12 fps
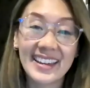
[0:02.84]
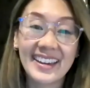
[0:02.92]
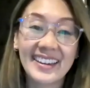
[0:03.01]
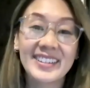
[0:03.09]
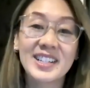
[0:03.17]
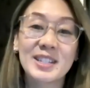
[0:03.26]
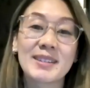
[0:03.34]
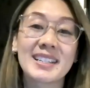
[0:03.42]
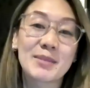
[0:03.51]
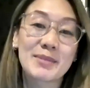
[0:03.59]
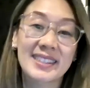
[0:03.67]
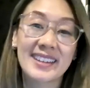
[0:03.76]
Hey, hey,
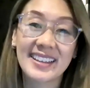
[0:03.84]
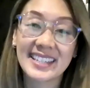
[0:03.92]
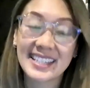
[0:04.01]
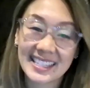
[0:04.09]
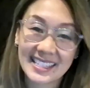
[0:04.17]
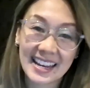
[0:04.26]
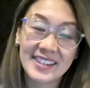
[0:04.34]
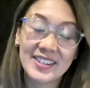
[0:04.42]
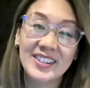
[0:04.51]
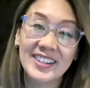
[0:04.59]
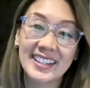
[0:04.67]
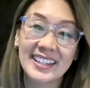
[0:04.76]
Cosmic Superstars, it's Tao
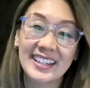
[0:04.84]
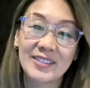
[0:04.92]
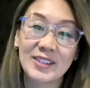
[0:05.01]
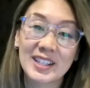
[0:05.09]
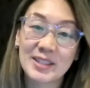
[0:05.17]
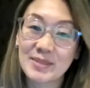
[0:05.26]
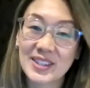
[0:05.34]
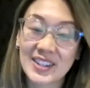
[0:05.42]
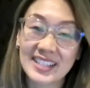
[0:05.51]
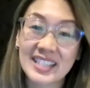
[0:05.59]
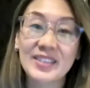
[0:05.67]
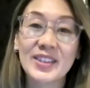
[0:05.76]
here. Welcome to
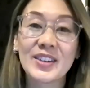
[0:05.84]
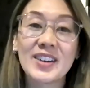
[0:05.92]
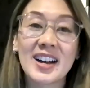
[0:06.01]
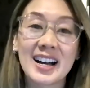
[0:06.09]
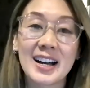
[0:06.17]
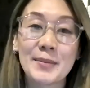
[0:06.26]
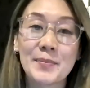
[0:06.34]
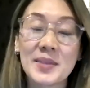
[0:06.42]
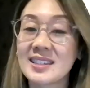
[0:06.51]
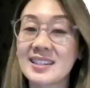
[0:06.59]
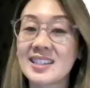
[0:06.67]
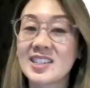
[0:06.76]
Honest Flow. Um,
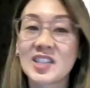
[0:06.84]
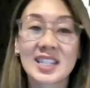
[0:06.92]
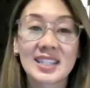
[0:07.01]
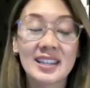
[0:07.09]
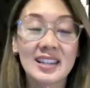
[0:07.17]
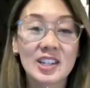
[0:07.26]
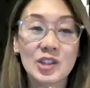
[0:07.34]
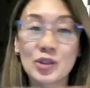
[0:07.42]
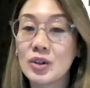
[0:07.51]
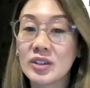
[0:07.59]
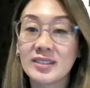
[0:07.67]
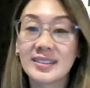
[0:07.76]
this is just a
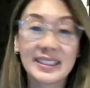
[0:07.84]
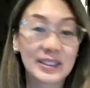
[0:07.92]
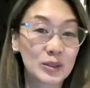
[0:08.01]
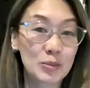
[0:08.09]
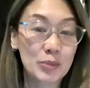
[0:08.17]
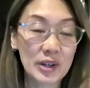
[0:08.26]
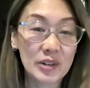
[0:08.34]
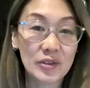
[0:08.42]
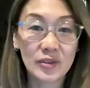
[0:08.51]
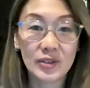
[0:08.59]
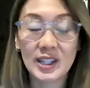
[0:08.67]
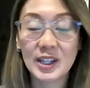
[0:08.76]
short, little,
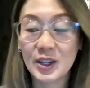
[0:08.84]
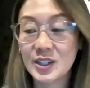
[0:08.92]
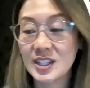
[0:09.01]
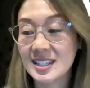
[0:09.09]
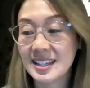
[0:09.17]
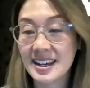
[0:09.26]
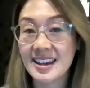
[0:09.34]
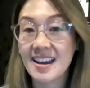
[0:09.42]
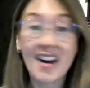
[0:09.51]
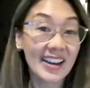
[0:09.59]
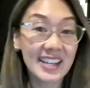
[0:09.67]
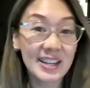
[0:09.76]
brief video to
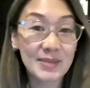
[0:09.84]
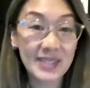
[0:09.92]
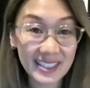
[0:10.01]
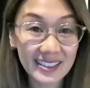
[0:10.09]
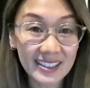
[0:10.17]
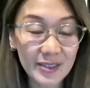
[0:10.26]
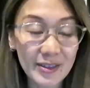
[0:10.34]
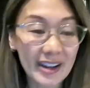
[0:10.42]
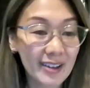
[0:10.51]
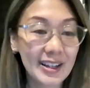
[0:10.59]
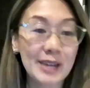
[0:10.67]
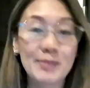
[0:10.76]
say I am still
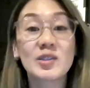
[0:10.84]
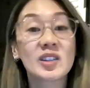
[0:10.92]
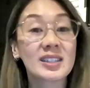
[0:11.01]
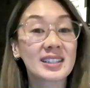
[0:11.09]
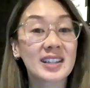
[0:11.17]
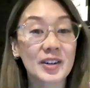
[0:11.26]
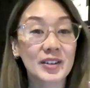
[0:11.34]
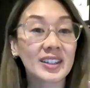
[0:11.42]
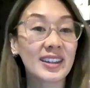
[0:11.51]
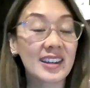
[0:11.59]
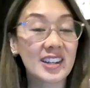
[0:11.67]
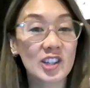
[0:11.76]
around. I'm just
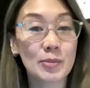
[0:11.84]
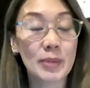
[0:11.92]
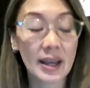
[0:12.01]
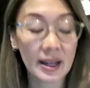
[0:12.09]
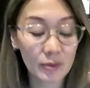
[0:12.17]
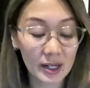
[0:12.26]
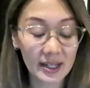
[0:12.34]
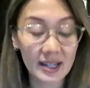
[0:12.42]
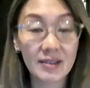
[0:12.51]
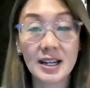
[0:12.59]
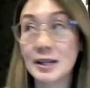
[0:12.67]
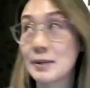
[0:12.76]
currently in Japan right
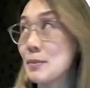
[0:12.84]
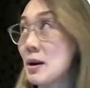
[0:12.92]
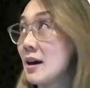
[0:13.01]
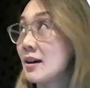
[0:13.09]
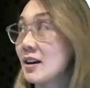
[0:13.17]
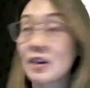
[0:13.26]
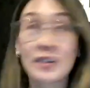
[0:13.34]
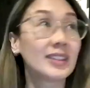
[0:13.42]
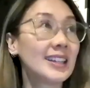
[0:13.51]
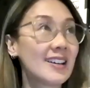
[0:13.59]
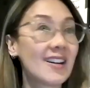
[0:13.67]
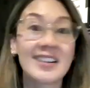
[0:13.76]
now. Um,
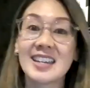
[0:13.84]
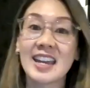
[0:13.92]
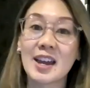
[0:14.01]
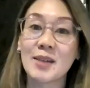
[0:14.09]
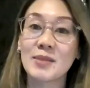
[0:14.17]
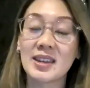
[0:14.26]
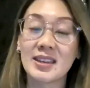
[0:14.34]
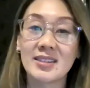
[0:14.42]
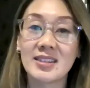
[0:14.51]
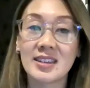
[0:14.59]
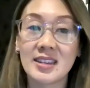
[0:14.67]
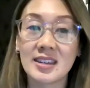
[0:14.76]
currently I am
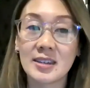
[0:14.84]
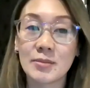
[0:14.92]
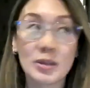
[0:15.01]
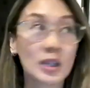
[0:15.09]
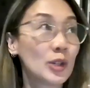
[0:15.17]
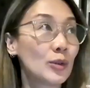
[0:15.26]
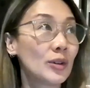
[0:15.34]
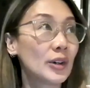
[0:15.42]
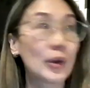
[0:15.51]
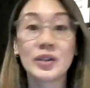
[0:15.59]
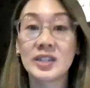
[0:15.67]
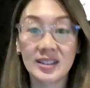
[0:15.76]
in the
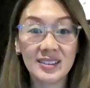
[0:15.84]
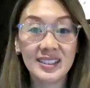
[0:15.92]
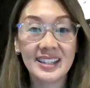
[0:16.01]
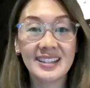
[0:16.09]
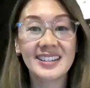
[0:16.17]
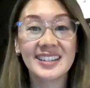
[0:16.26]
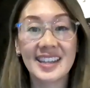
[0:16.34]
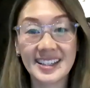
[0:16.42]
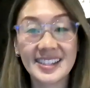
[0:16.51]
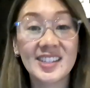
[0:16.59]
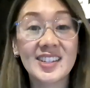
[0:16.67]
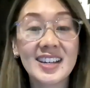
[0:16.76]
Mercure Hotel in
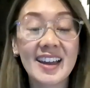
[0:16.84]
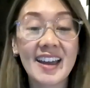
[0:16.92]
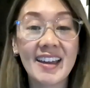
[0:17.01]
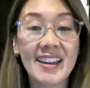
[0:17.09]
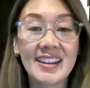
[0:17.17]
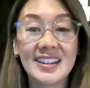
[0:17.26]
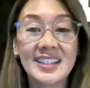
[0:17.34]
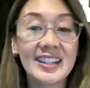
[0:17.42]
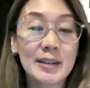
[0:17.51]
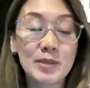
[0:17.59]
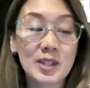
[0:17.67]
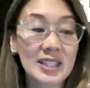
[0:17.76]
Ginza, and
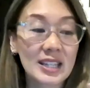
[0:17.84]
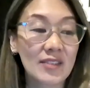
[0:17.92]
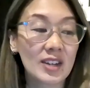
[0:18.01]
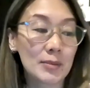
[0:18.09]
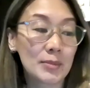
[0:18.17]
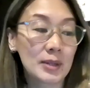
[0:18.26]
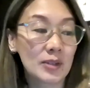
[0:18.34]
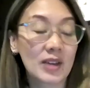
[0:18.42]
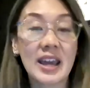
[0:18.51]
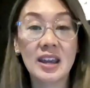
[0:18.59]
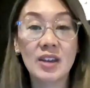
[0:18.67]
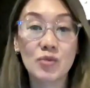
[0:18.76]
yeah, I'm just having a bit of
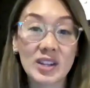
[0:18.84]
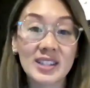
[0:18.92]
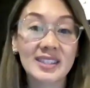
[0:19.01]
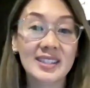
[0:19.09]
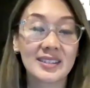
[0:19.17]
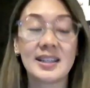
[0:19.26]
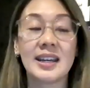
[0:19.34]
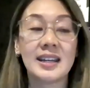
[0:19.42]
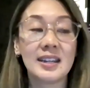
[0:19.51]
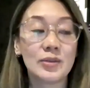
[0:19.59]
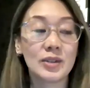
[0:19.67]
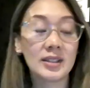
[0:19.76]
a rest
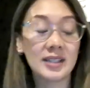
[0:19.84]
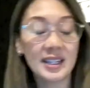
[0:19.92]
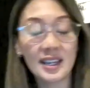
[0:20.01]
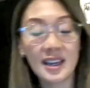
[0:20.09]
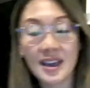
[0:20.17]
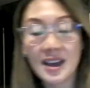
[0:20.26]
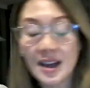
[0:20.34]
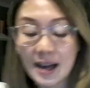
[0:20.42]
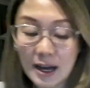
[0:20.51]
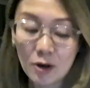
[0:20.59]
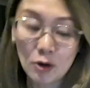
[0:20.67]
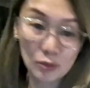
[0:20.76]
day, really.
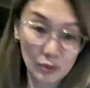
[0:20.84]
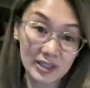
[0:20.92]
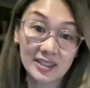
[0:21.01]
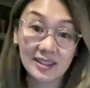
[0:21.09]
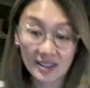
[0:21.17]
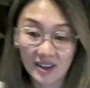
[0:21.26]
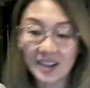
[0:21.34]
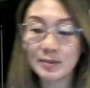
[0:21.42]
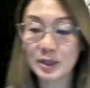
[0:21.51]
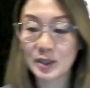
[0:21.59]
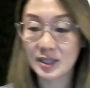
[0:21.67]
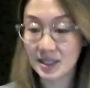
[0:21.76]
I'll rest
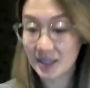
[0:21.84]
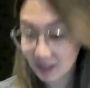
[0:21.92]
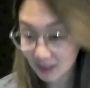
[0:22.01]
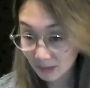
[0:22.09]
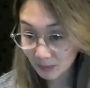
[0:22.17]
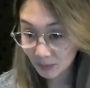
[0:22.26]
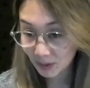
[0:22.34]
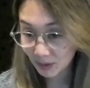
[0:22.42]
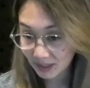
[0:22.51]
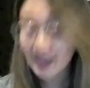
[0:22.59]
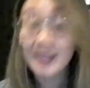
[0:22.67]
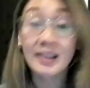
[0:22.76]
night because it's um
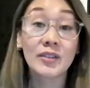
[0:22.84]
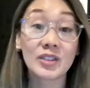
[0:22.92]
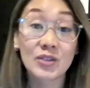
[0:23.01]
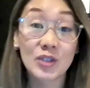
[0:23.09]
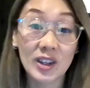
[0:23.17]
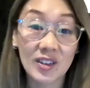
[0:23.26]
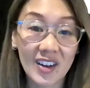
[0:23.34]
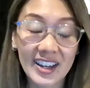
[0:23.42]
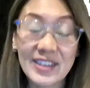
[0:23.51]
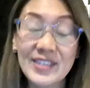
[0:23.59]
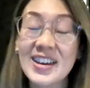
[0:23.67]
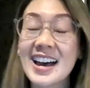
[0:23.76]
currently
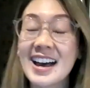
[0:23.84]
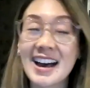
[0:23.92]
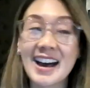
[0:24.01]
11:45.